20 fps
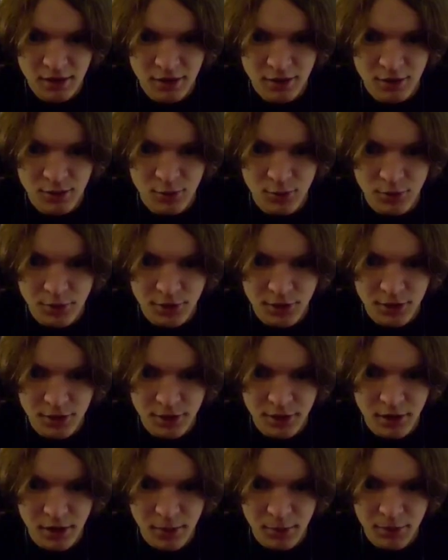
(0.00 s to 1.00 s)
You want a
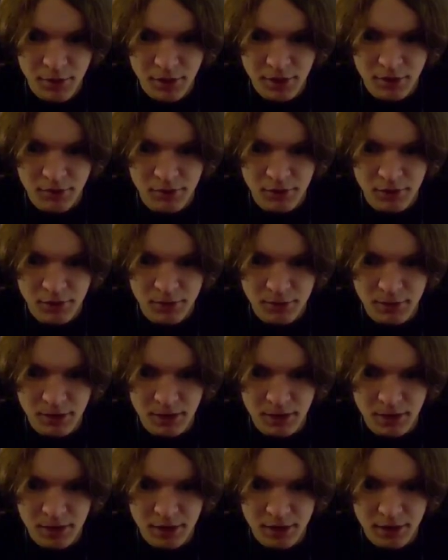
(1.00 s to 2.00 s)
little bit of
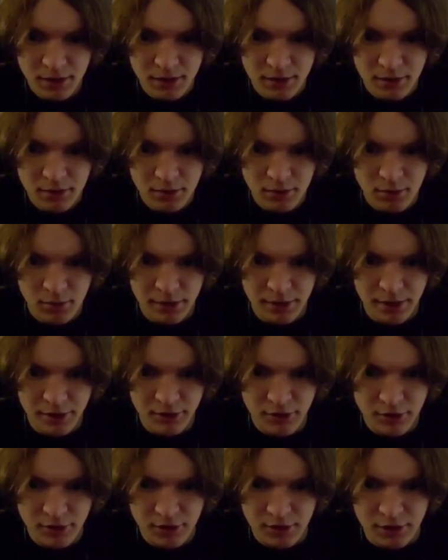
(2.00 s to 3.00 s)
Lamine? Wait, that
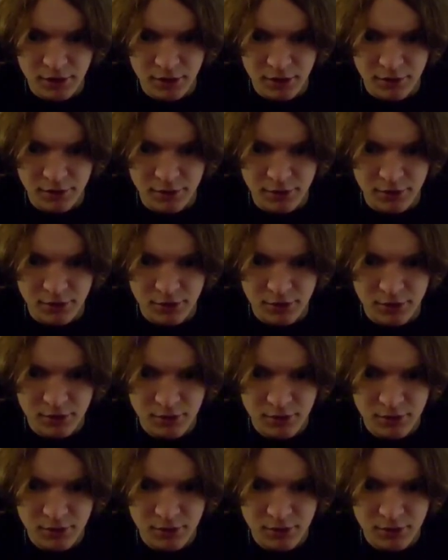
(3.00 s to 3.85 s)
sounded like The Office.